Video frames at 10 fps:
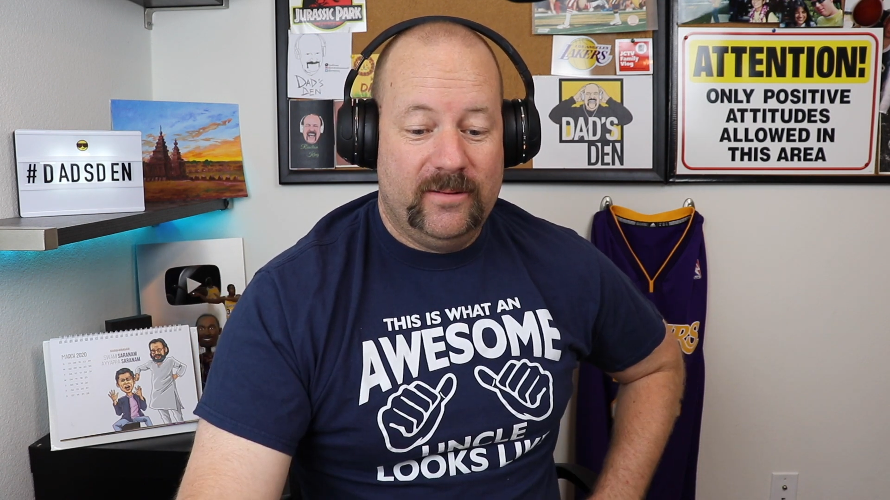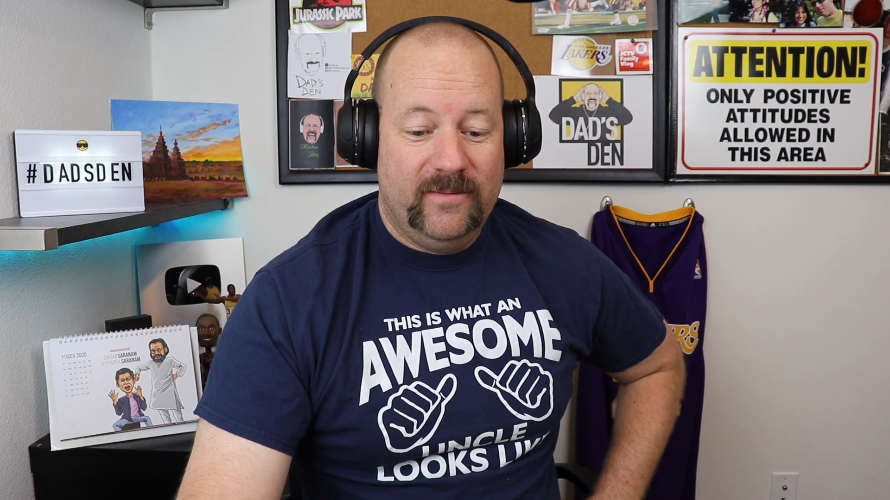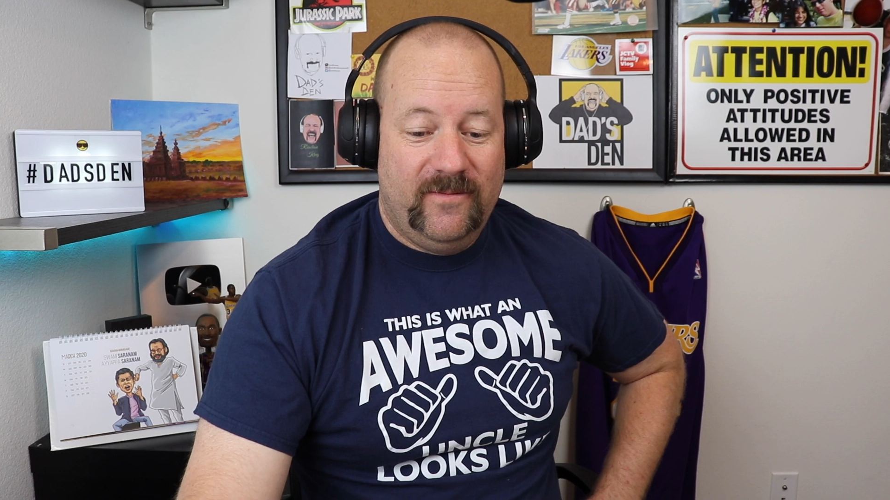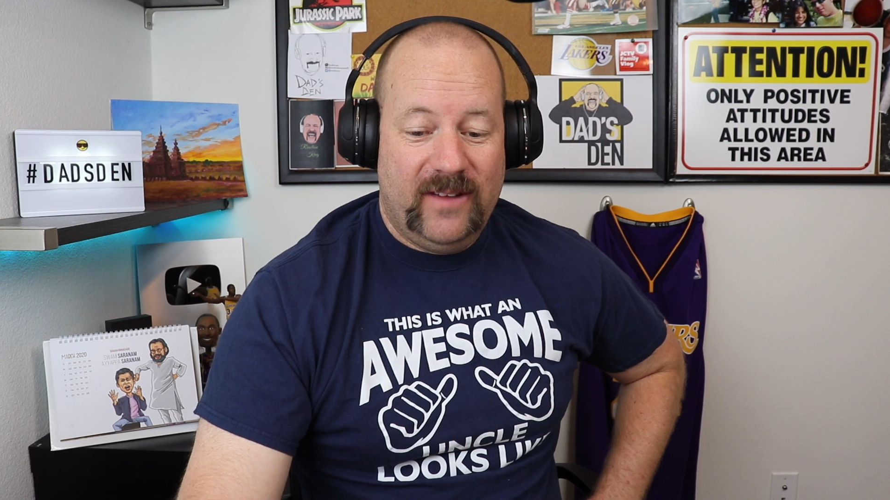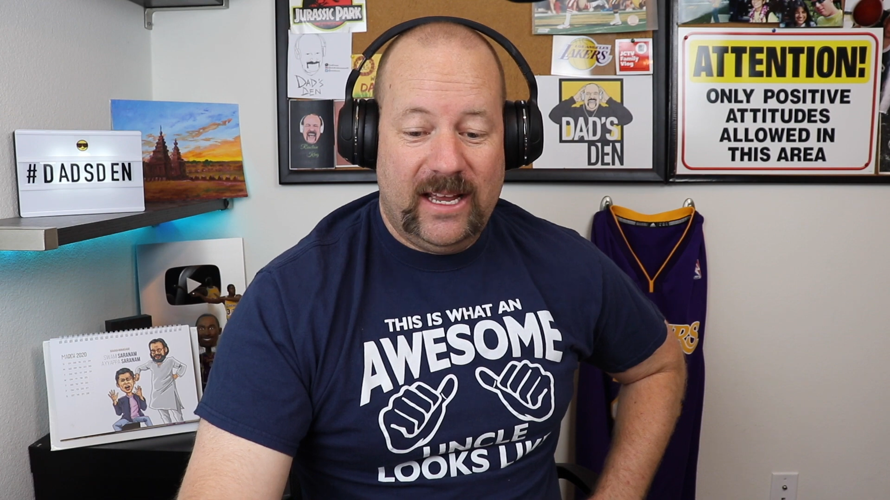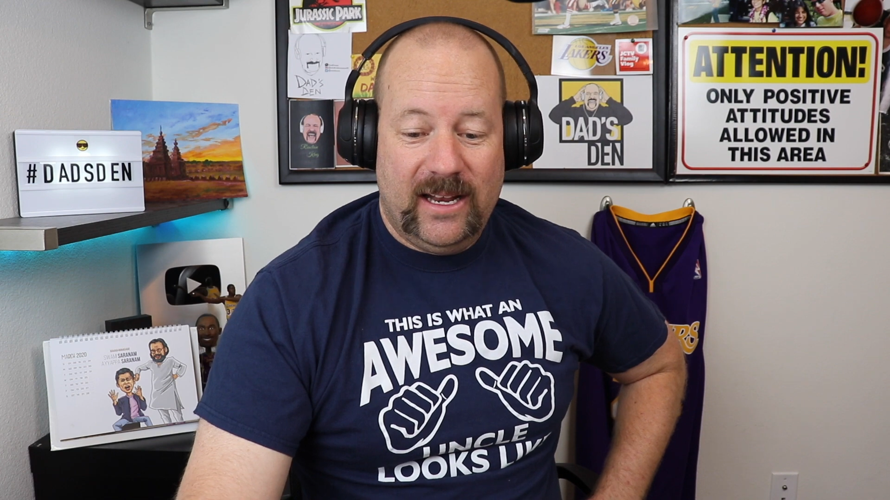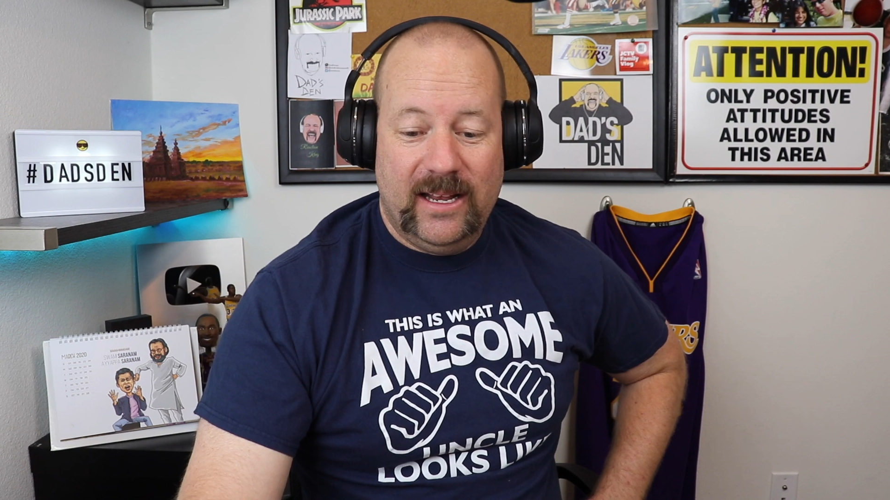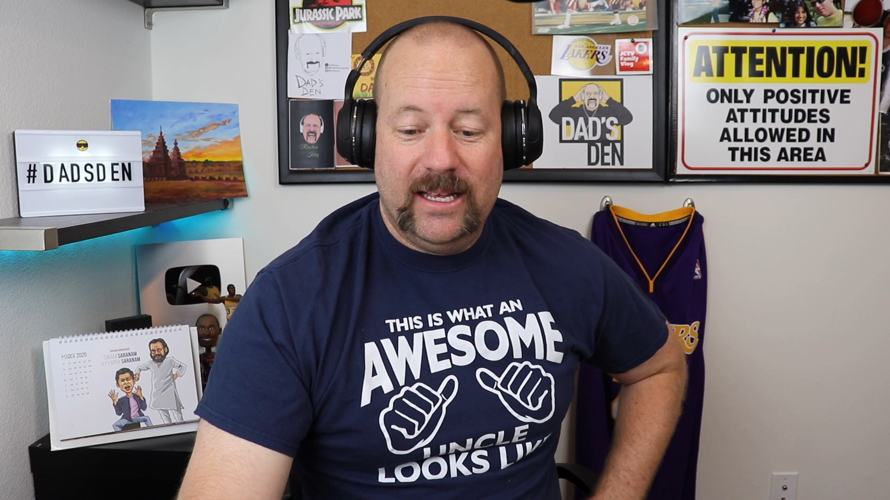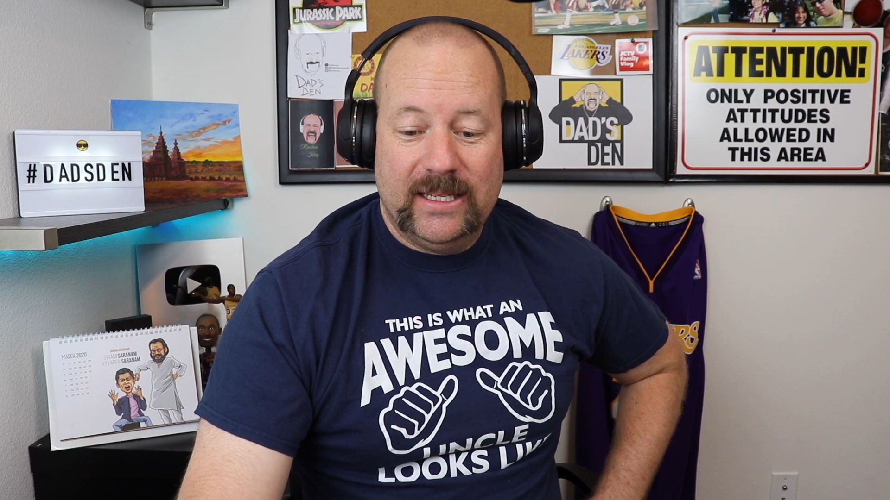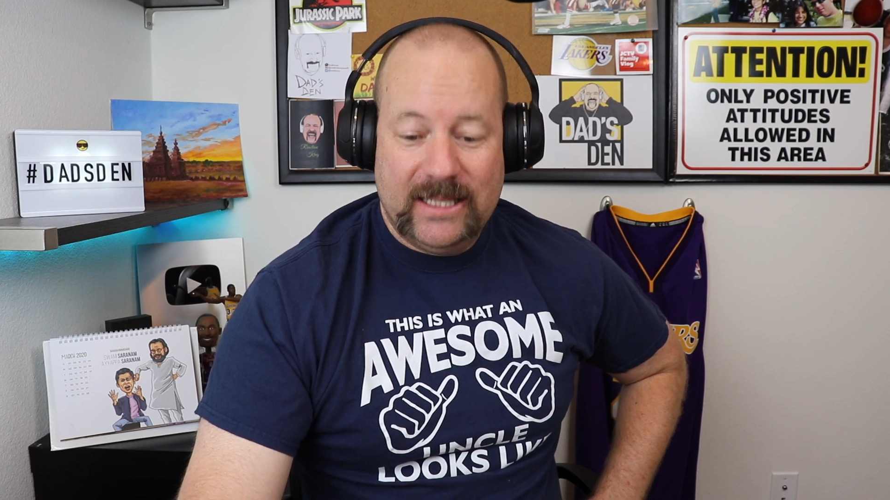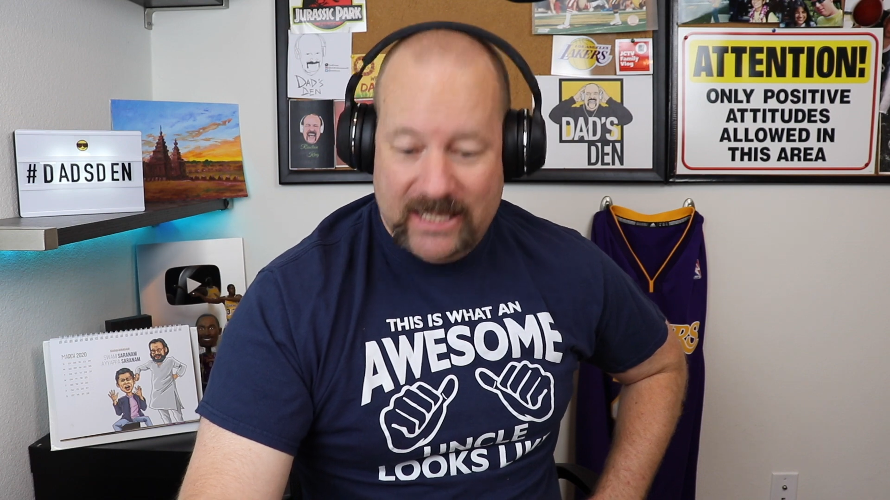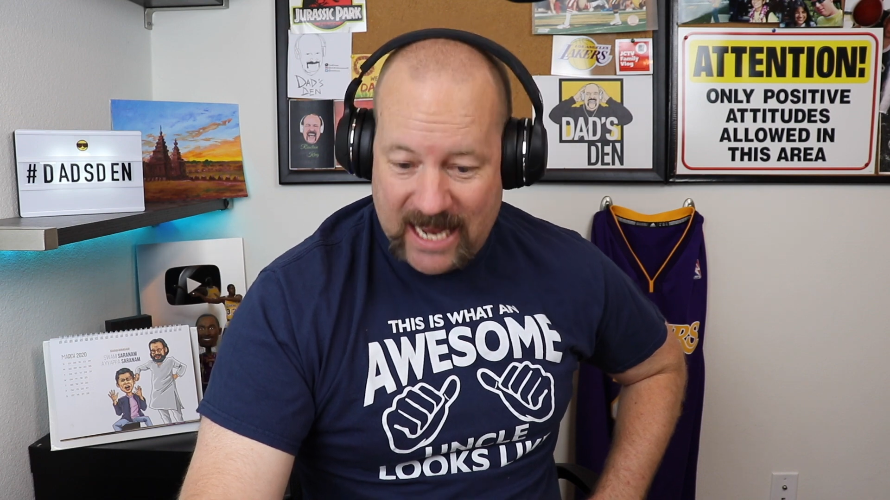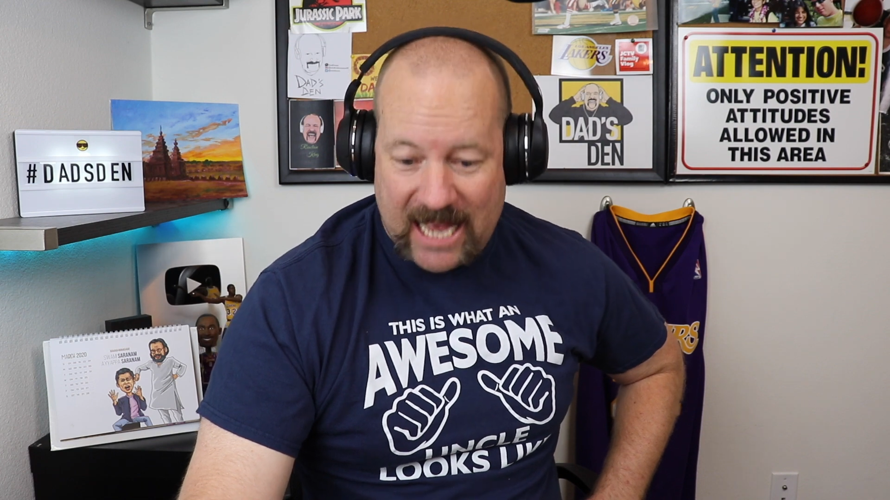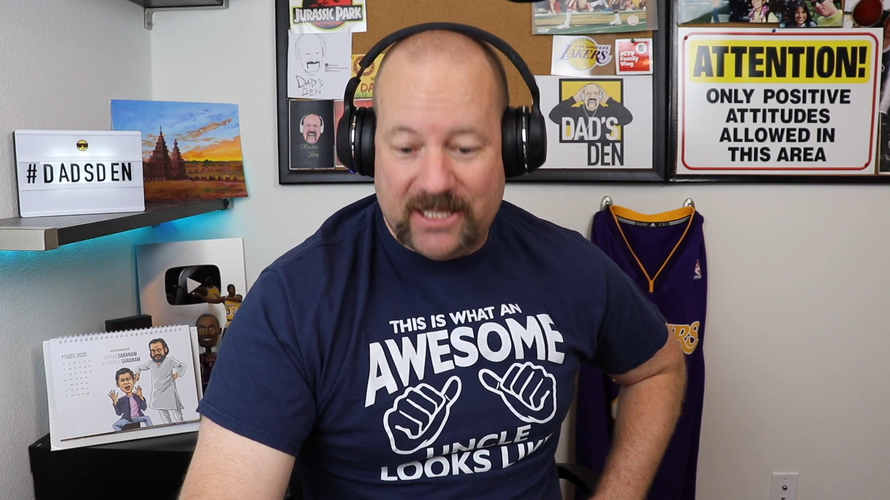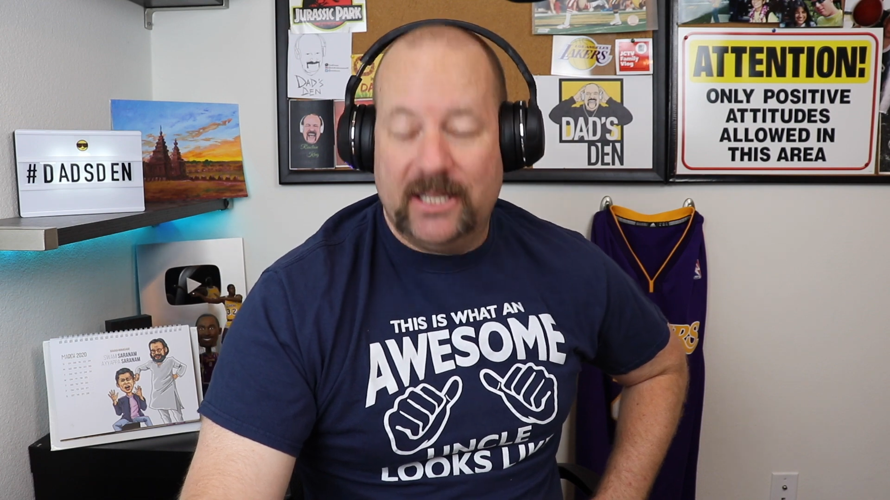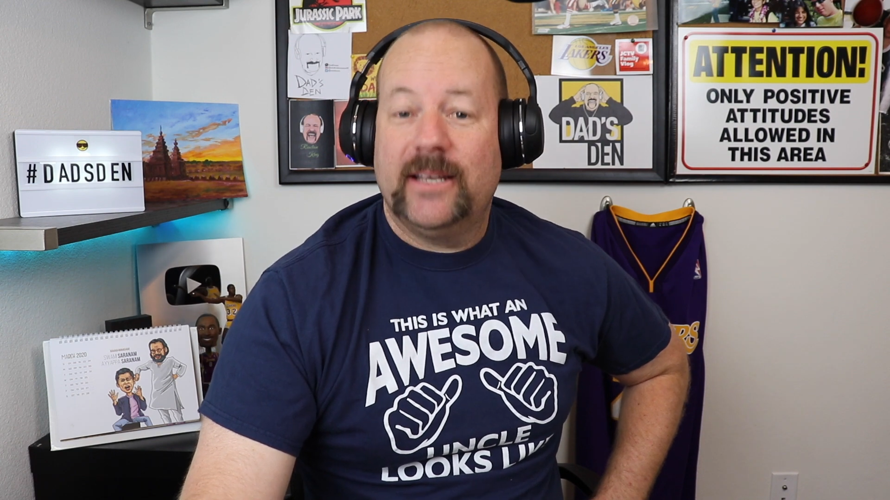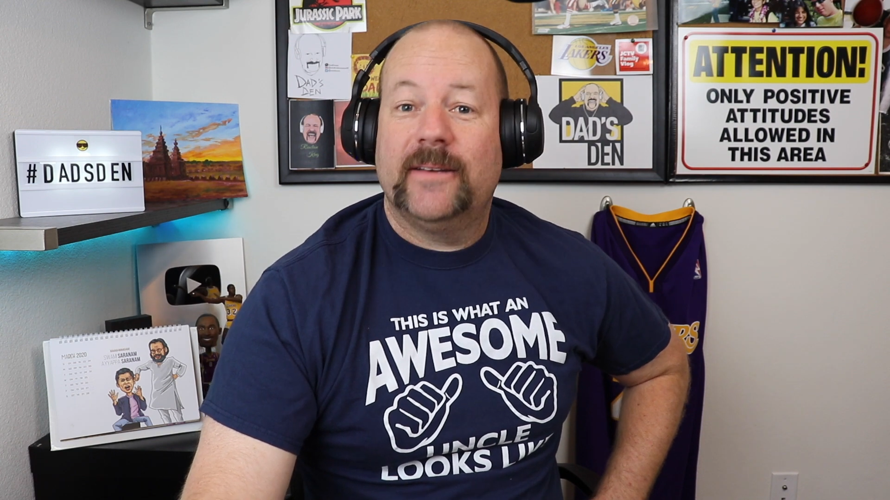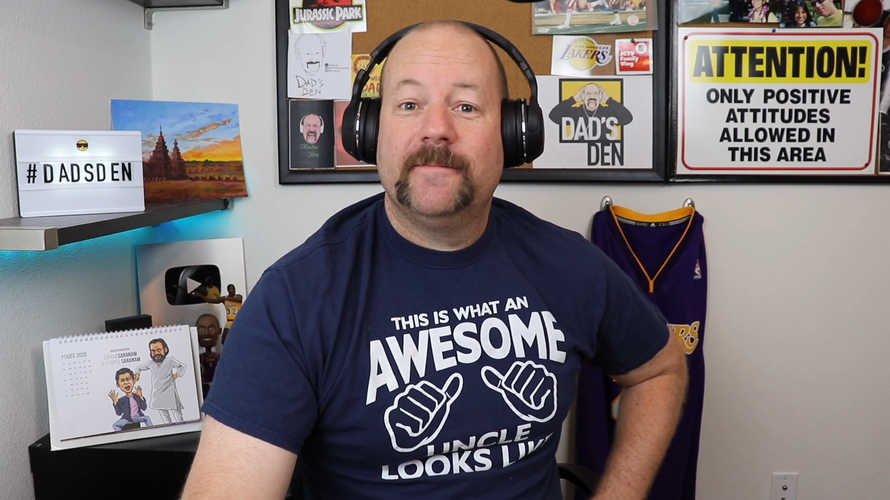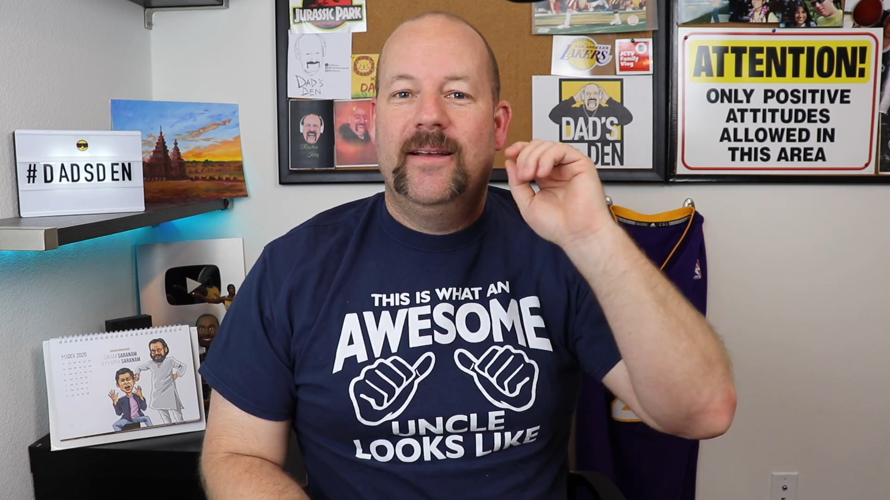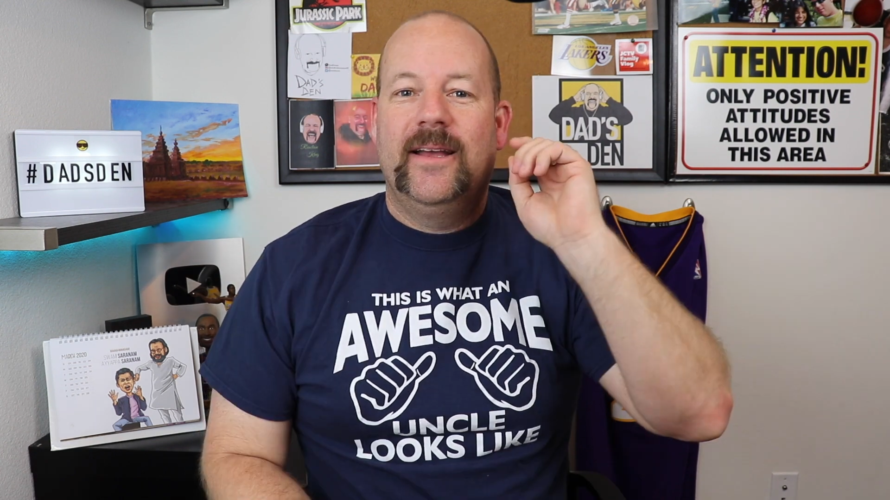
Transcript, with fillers: Fantastic.